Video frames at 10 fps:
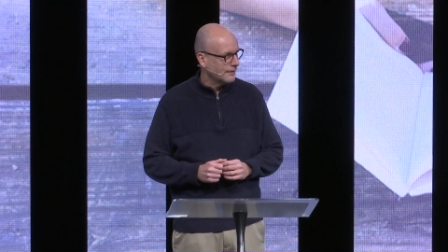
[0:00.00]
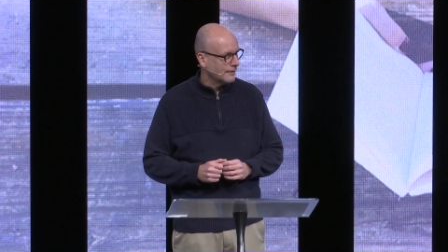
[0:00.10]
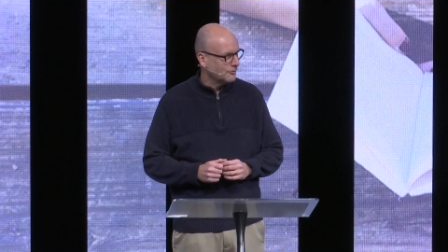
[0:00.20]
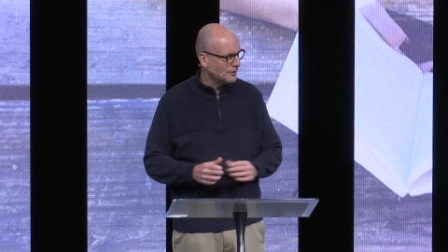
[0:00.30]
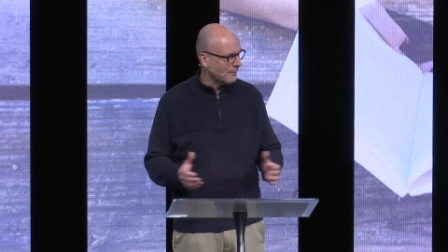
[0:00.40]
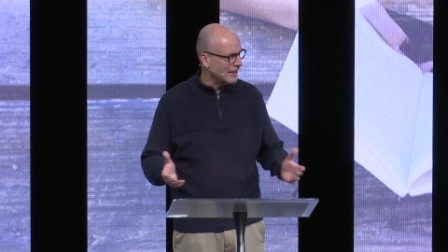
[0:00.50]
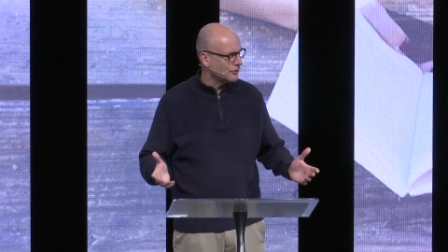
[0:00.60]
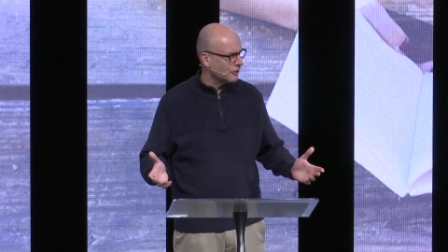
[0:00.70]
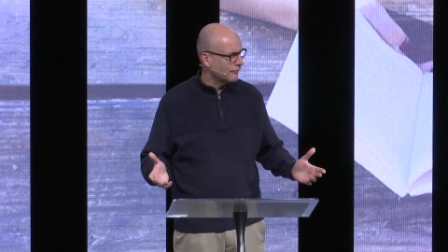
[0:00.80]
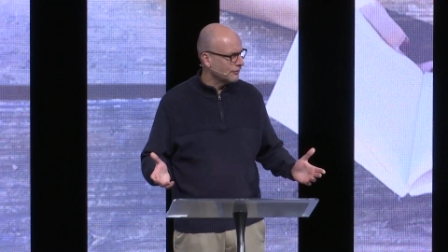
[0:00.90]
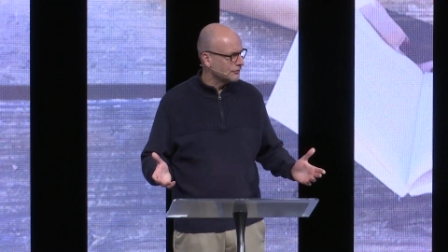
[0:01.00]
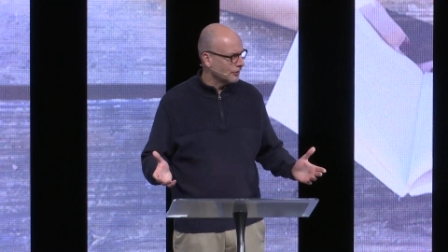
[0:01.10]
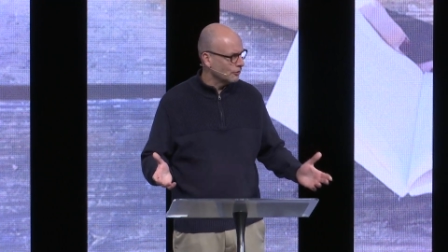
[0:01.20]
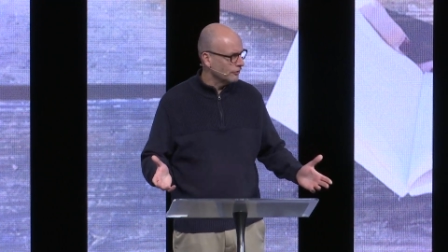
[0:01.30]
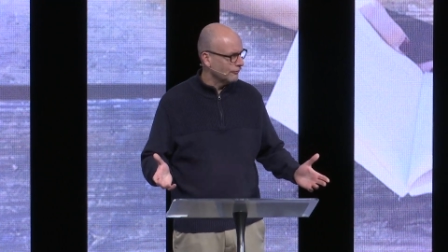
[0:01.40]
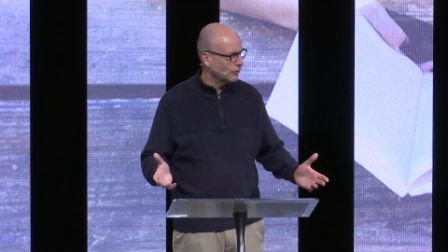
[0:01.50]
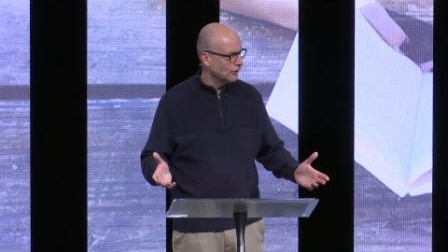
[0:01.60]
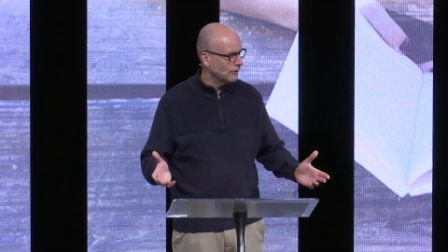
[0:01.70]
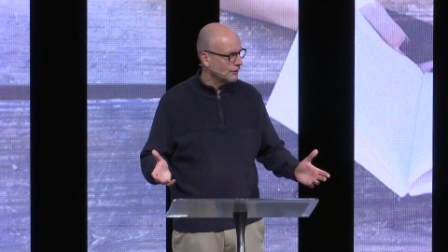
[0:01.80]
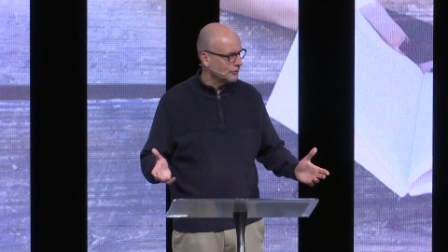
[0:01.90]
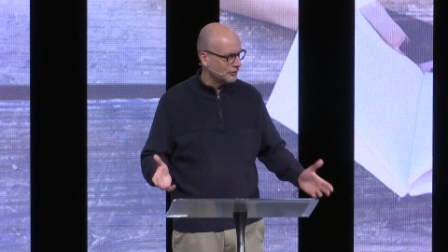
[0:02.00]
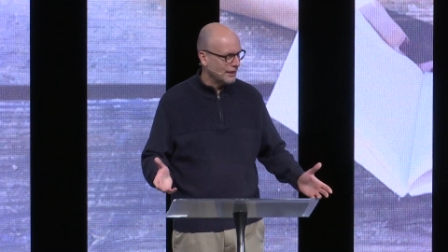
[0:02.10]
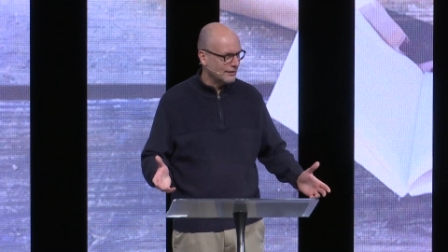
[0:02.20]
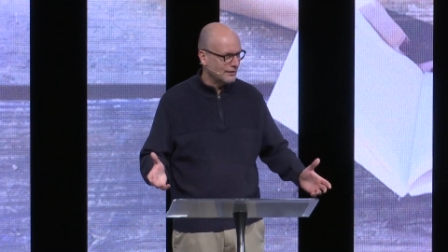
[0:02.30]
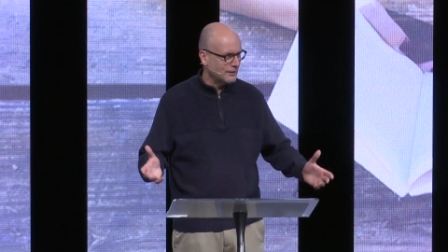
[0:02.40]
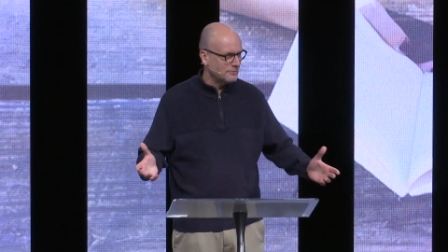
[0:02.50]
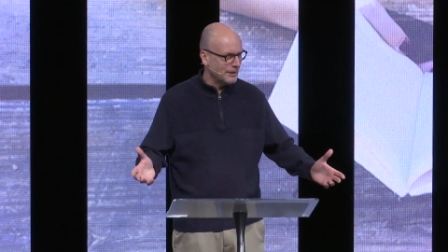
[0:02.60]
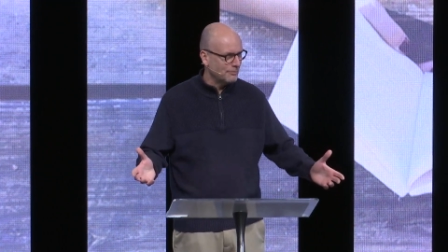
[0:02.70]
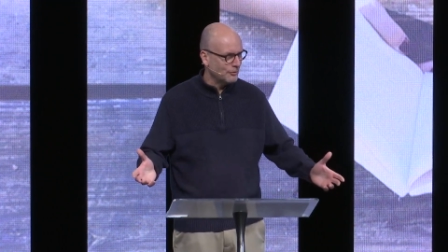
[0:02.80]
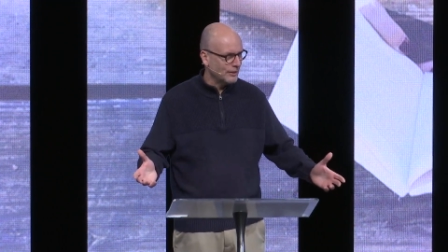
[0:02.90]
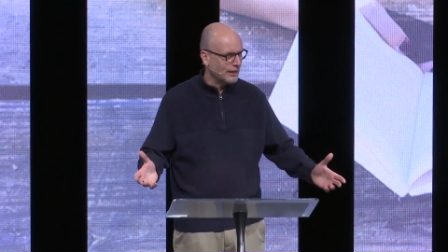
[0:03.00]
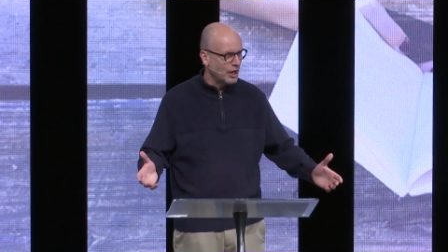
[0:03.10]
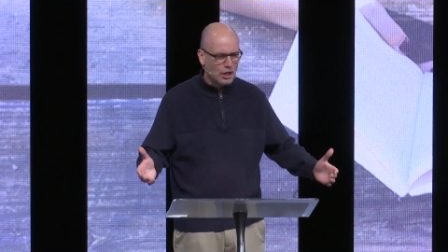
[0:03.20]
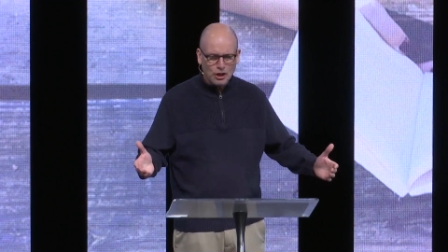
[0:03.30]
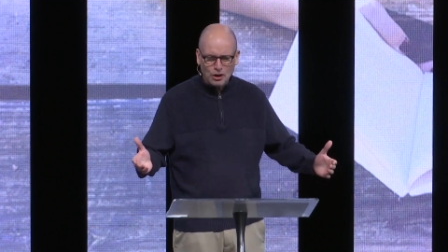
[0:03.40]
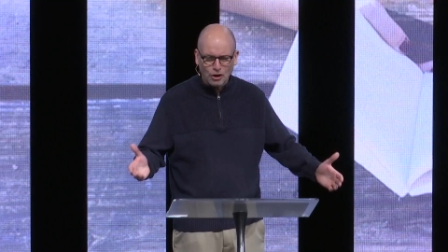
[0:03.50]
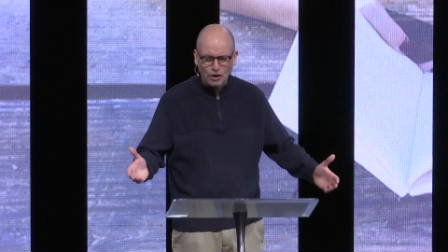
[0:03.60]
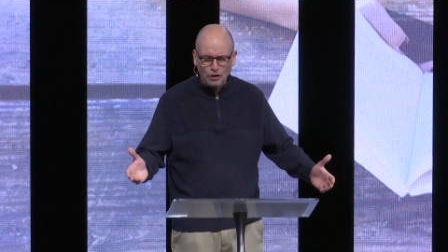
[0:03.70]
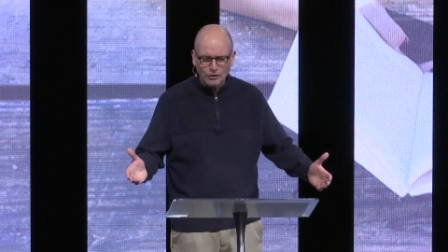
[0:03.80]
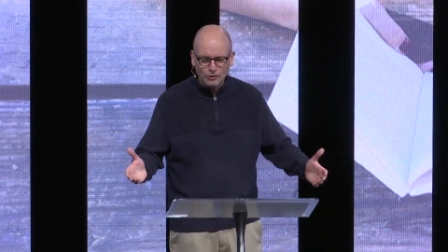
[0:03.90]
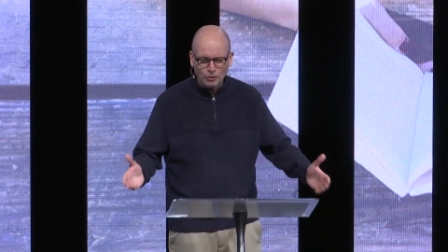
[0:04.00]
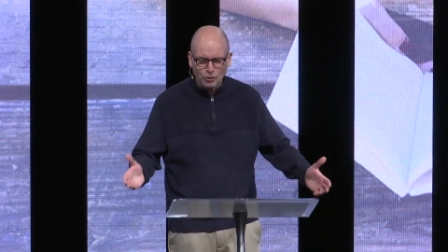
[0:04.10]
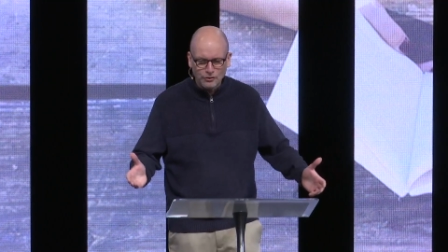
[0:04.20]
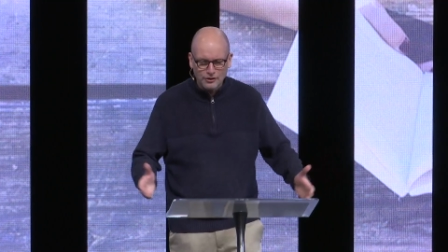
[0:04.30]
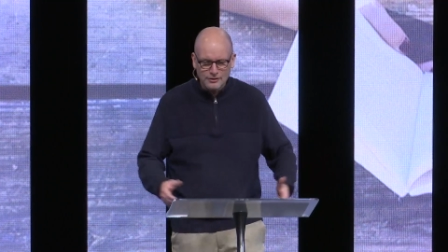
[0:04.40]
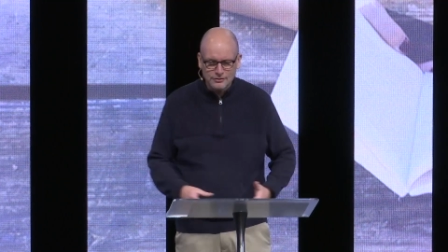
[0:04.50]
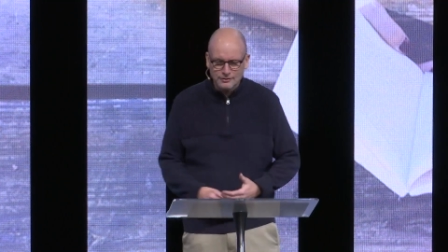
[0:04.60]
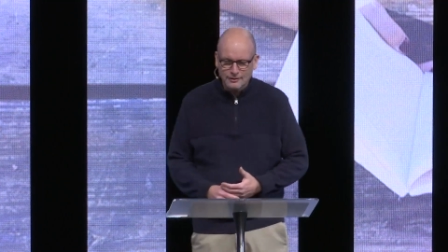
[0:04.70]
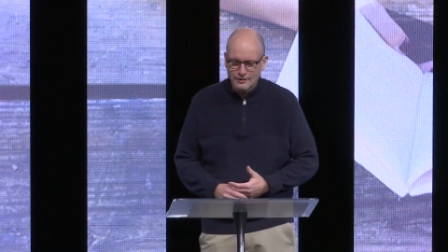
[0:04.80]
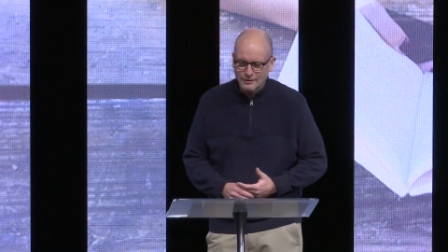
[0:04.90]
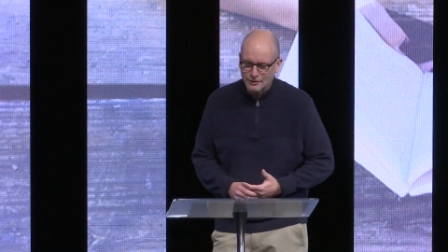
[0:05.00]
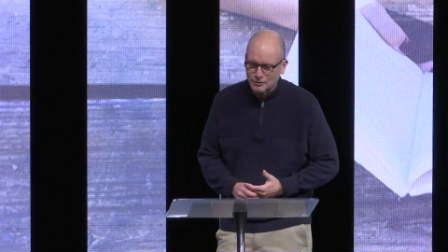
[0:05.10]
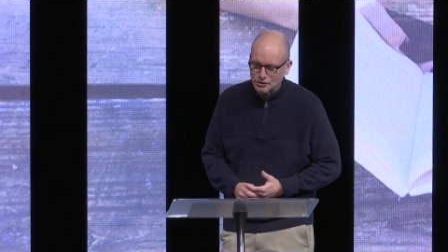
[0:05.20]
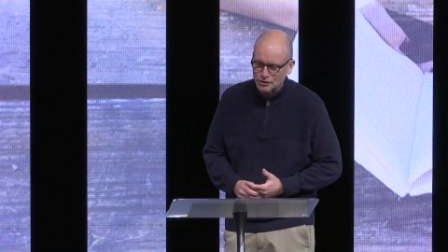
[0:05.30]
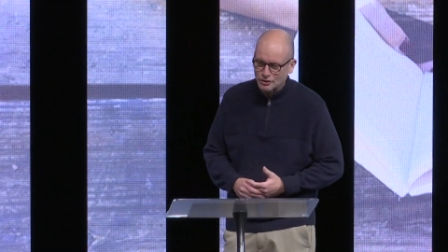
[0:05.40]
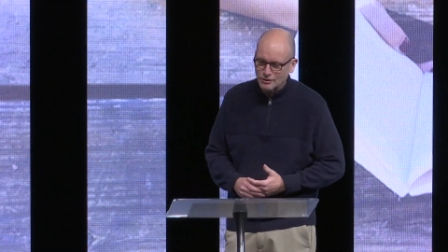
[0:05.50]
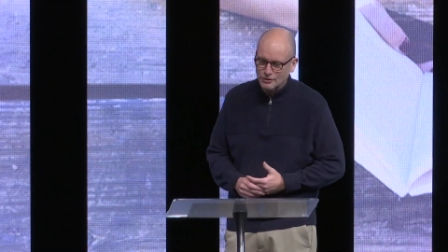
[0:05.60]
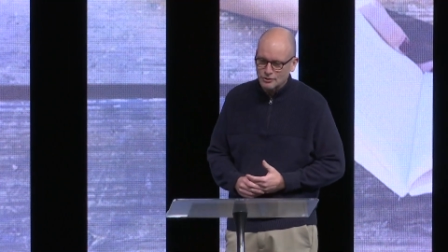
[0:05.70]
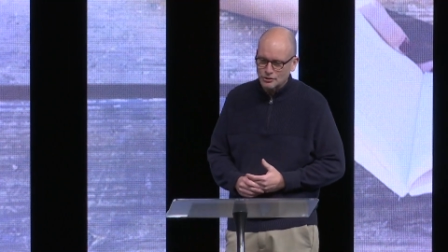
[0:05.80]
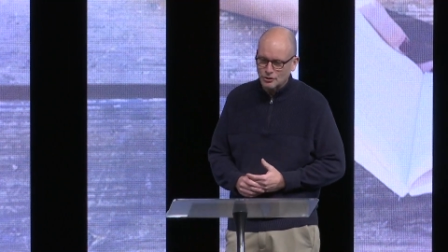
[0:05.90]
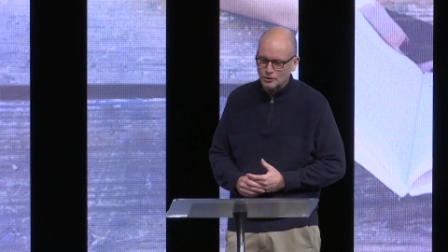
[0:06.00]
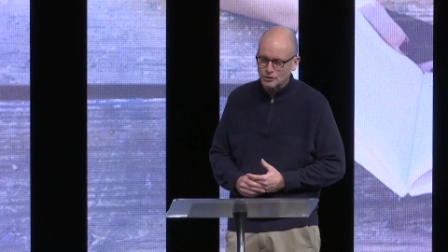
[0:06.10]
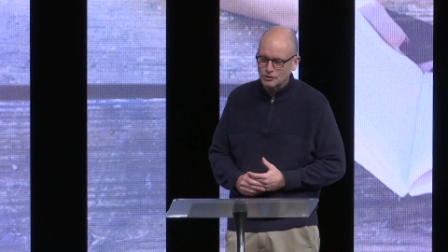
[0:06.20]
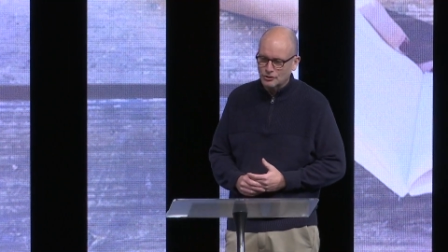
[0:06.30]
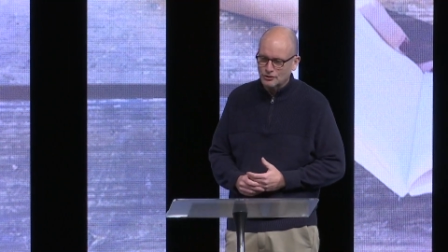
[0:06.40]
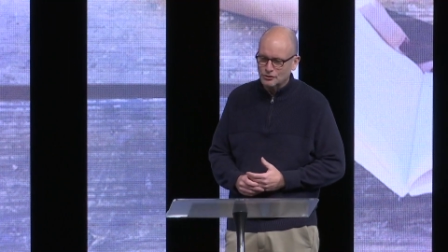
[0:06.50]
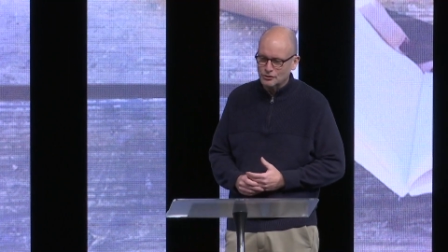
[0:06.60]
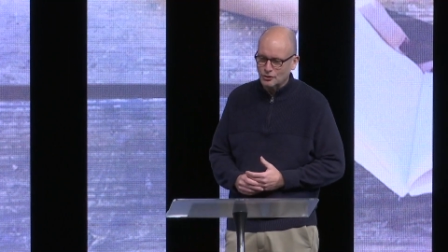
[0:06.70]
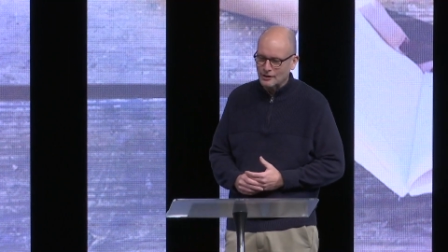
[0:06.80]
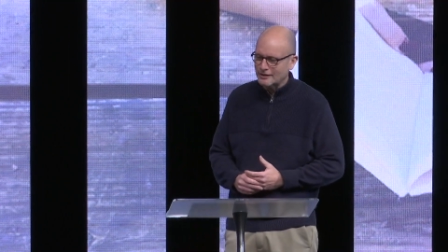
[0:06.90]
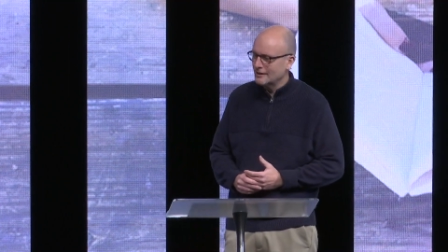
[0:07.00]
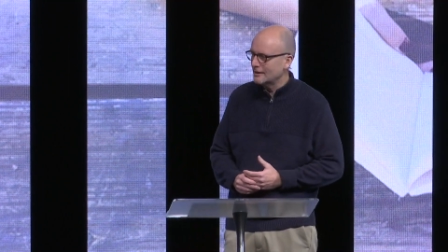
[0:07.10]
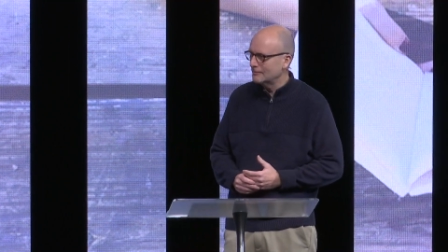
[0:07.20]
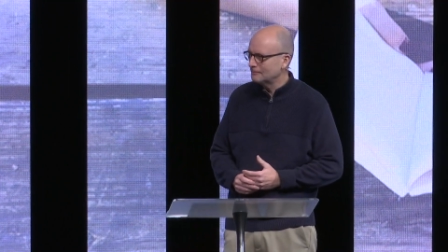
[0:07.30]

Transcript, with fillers: That's what the mayor's office in Louisville said to these people call Northeast Christian Church. So they did.